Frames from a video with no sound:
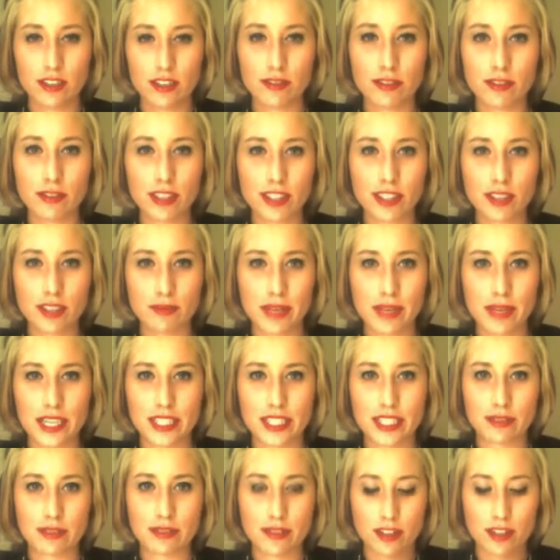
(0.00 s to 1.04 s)
really
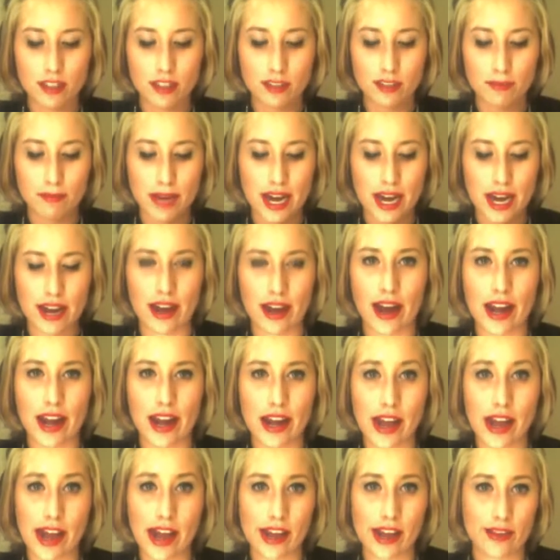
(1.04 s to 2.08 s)
makes it for a bad eye
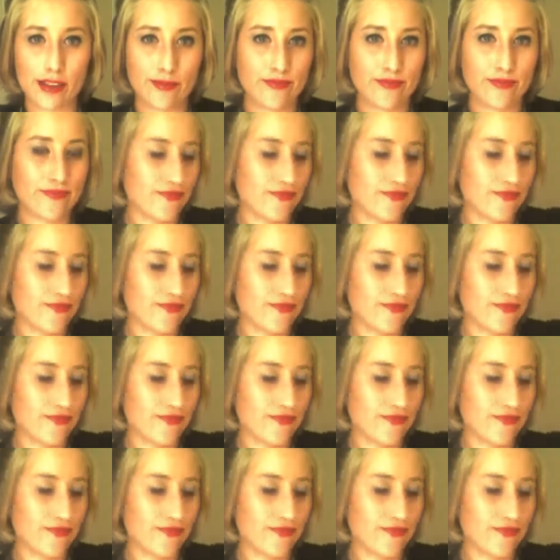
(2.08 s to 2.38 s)
day.